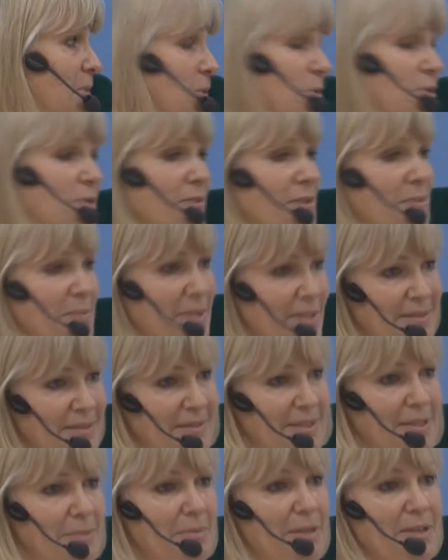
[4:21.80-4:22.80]
most of them.
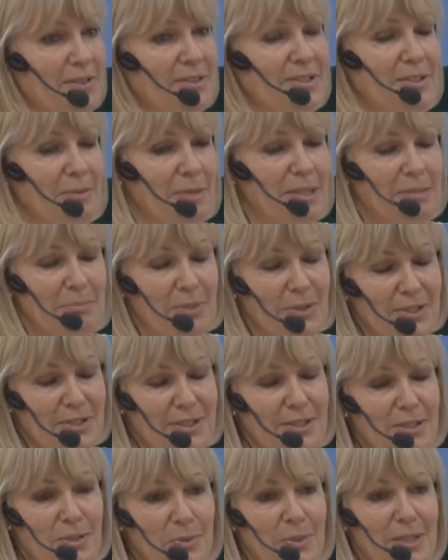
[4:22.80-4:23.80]
He
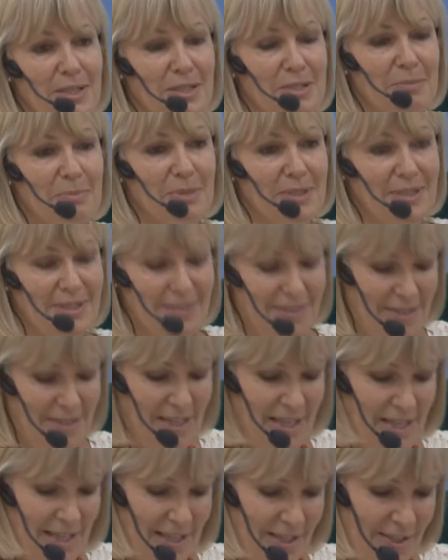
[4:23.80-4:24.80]
blogs in Swedish, but it
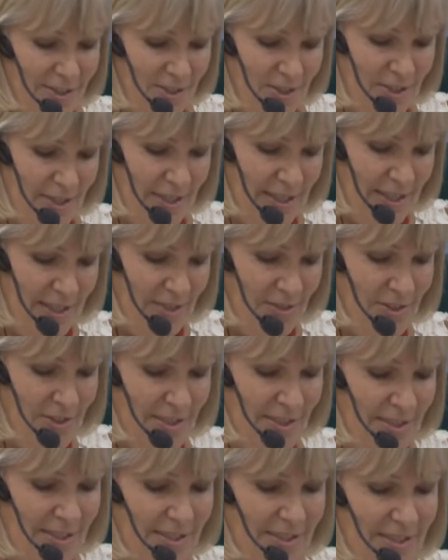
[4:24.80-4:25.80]
certainly
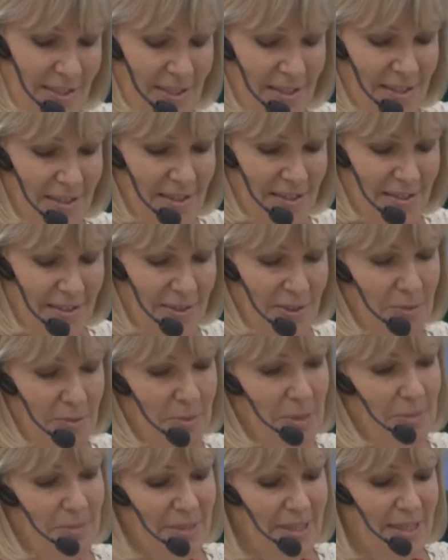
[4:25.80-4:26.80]
interests a lot
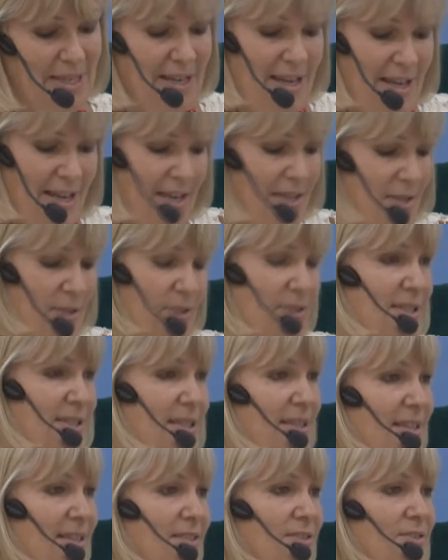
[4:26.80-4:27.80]
of people. And you can
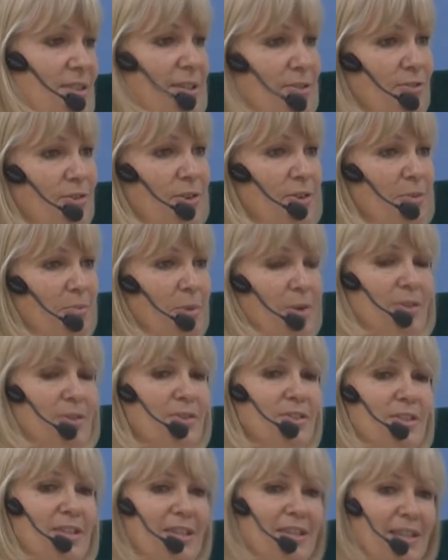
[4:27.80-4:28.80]
say that's really foreign
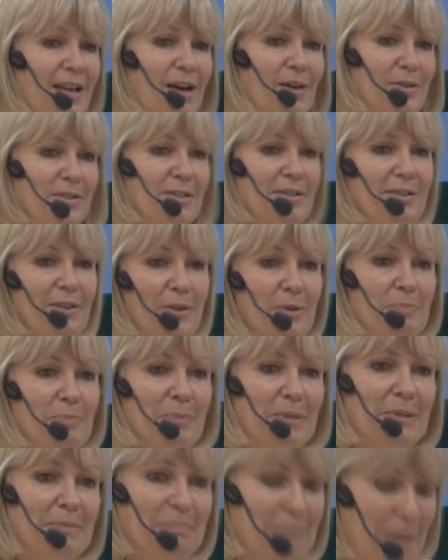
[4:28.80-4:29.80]
policy out in the
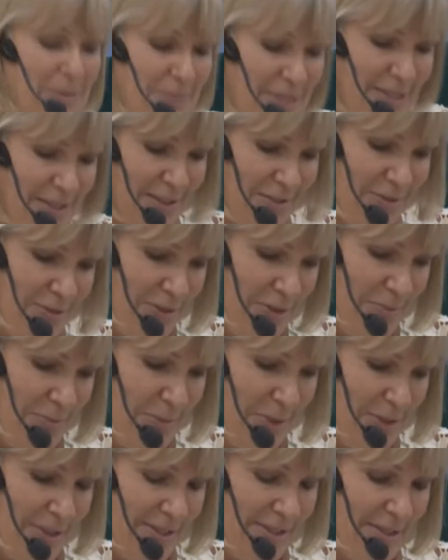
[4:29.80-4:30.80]
open, public foreign
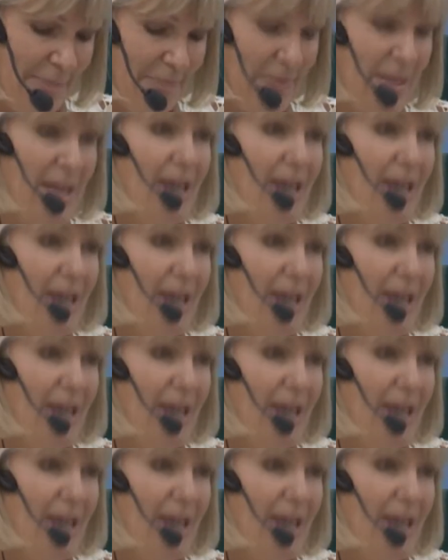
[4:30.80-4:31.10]
policy.